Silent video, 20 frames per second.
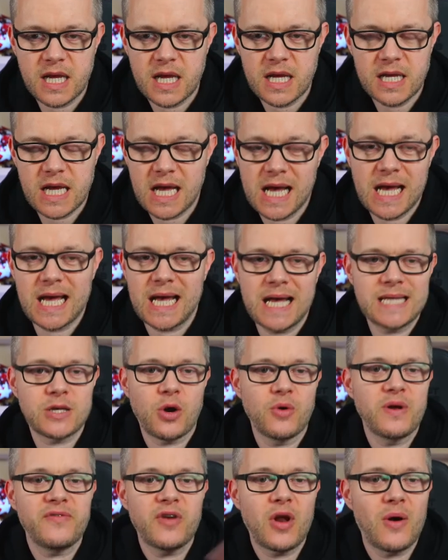I
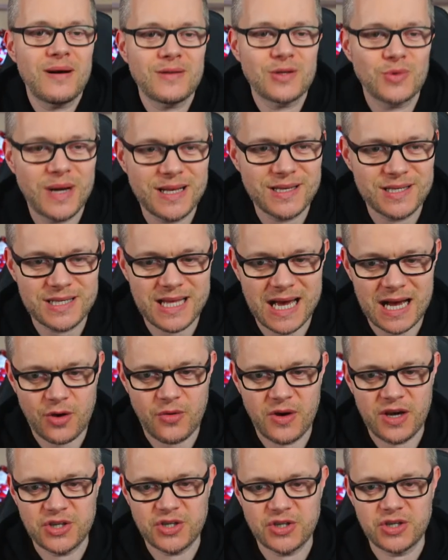don't even know how to answer that
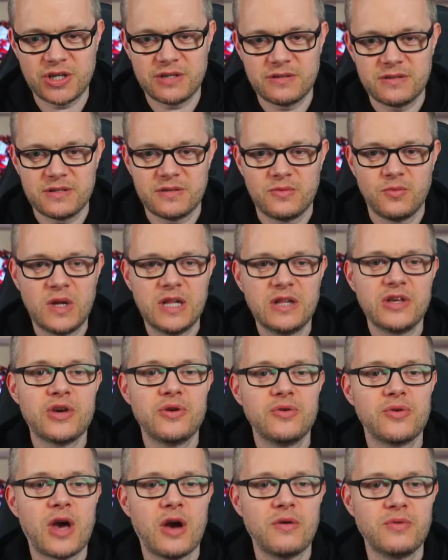question. Will
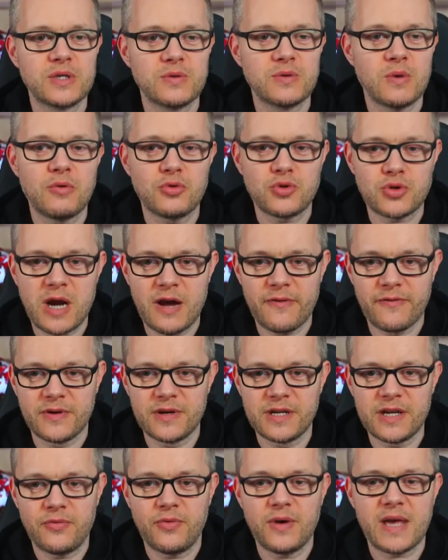you go to Old
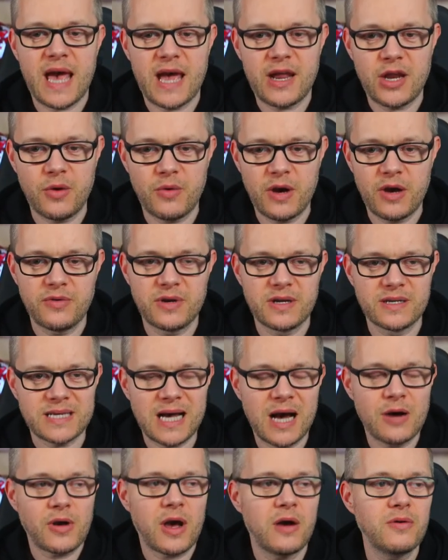Trafford if we get new owners?
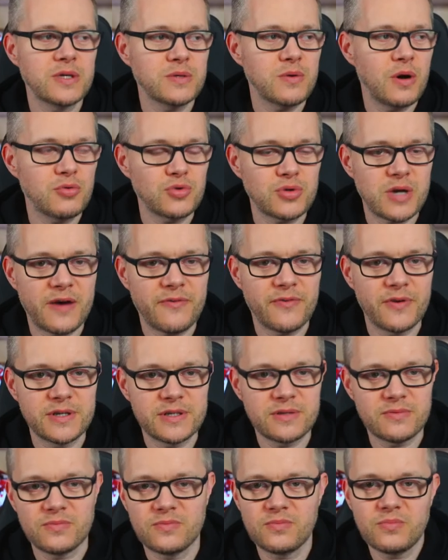I'll go to Old
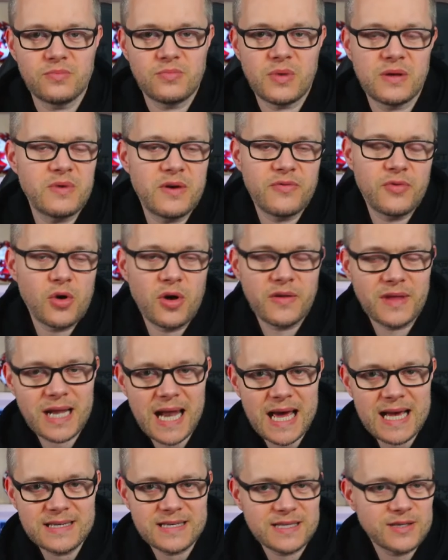Trafford if we've got the
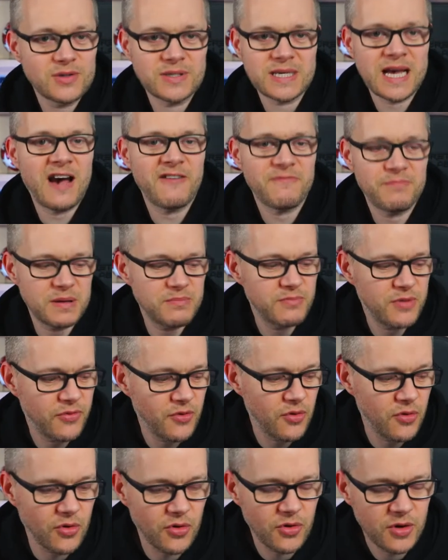Glazers because I have been
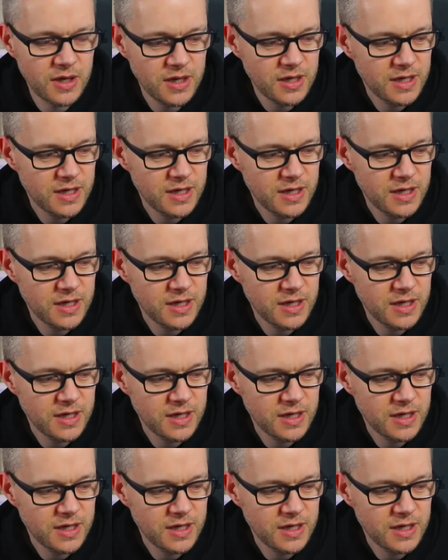before.